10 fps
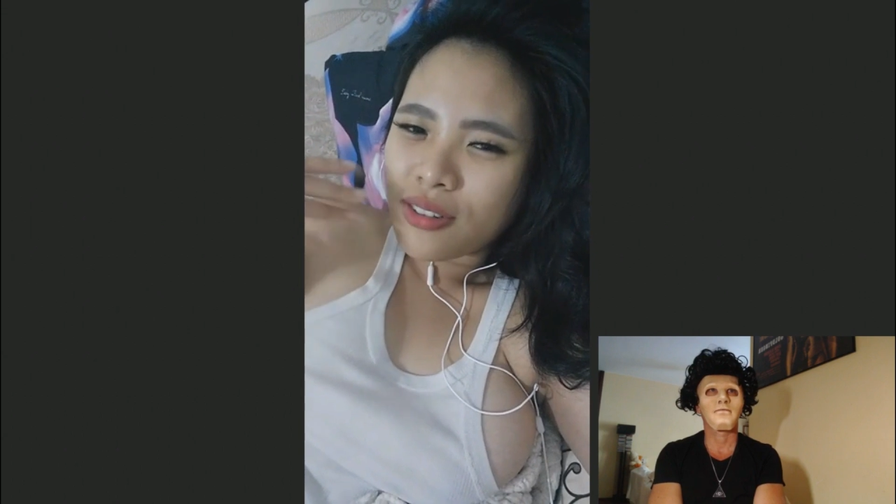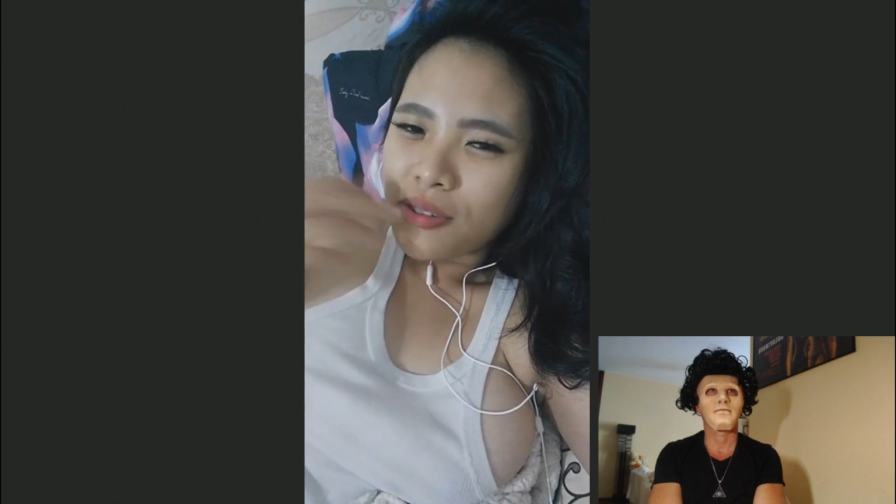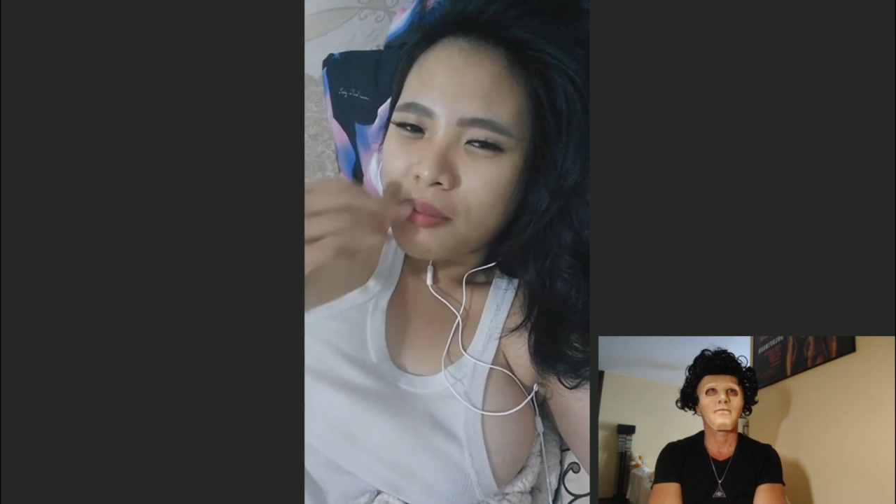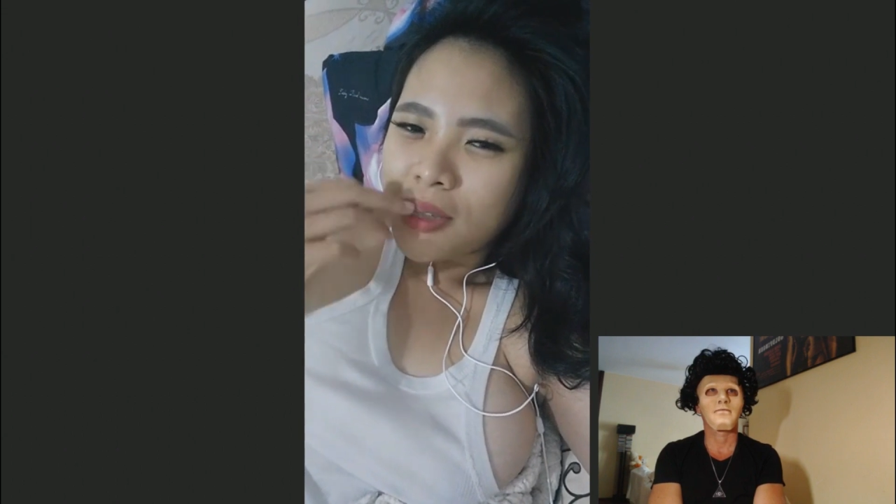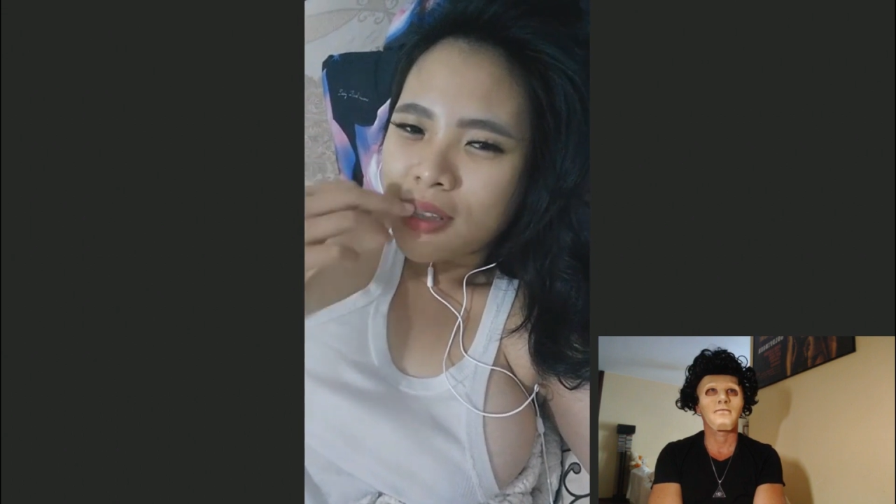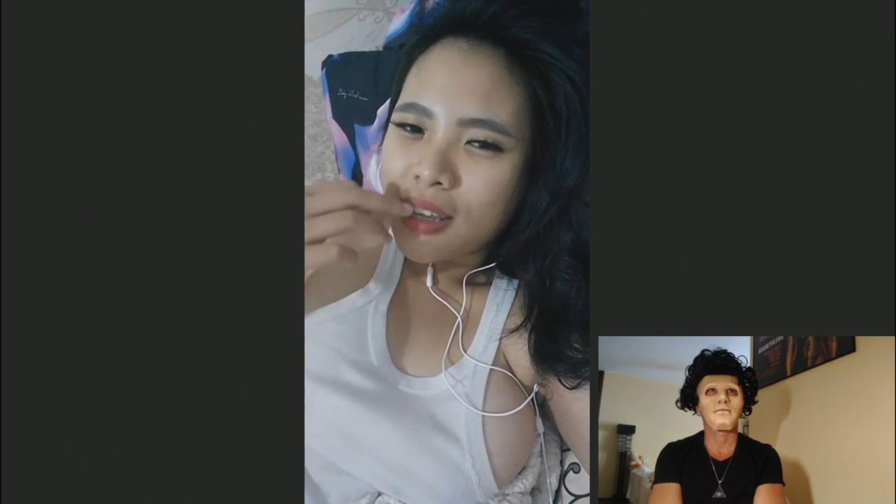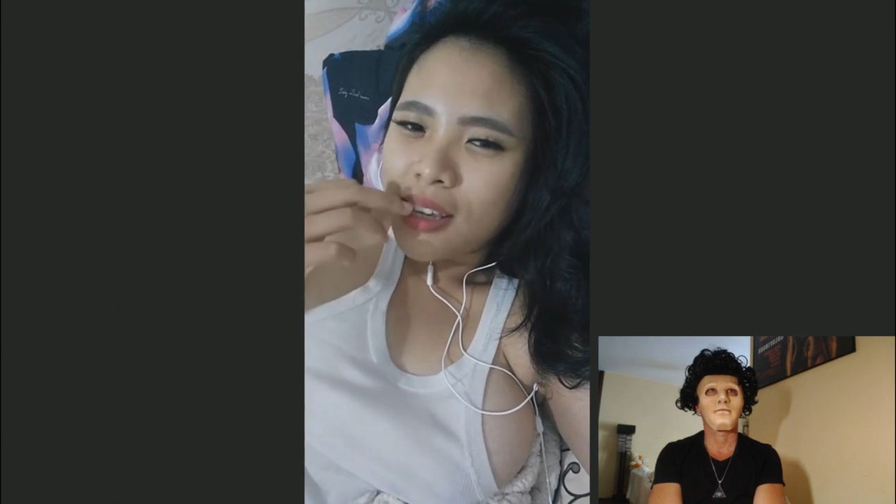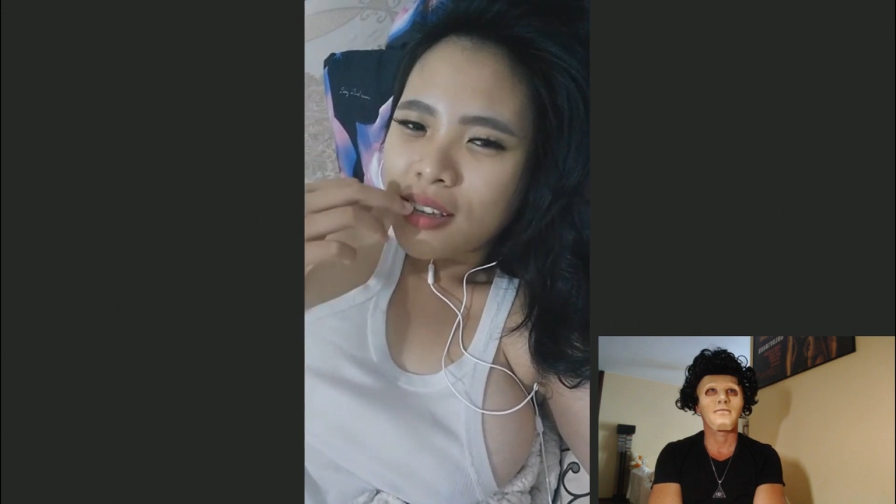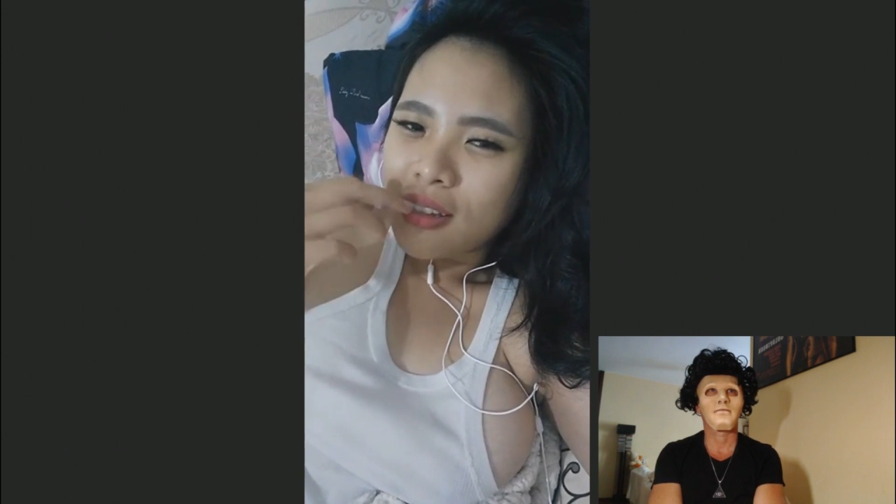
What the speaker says: I mean like